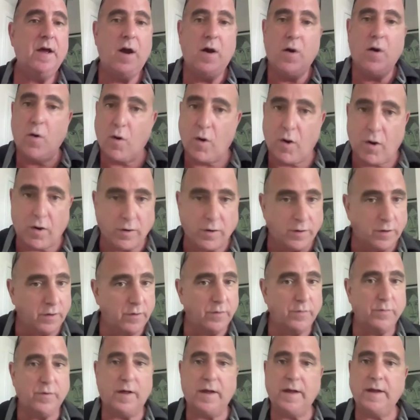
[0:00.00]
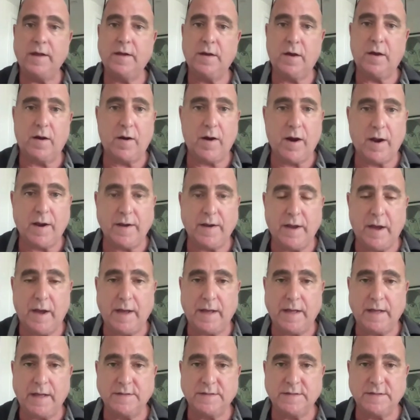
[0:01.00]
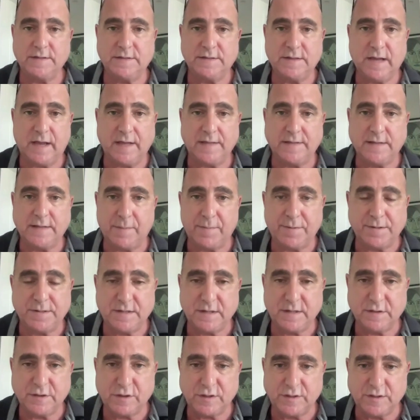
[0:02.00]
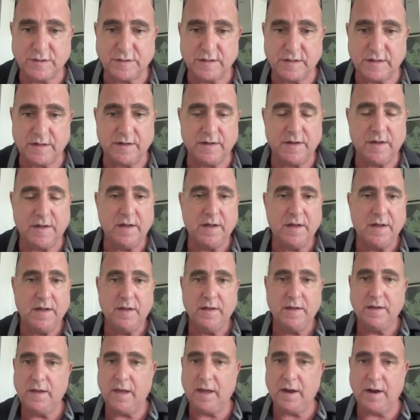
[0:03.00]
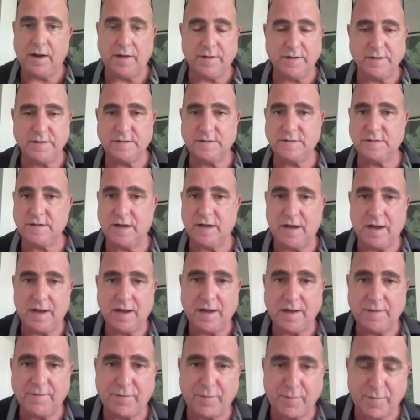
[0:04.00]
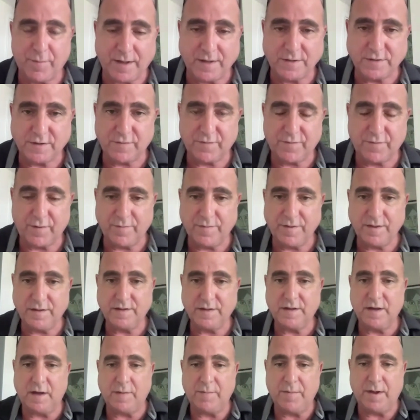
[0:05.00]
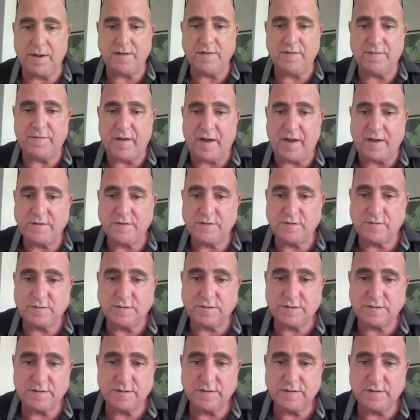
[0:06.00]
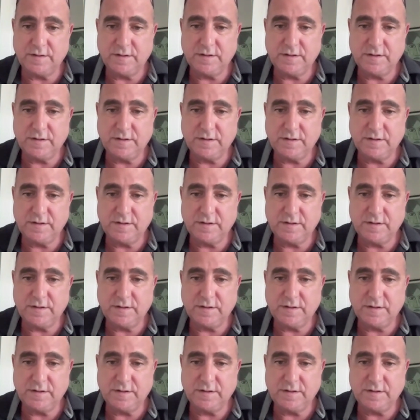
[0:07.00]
Or are you like, all right, now I get to take depositions and get all this information from the gun manufacturers?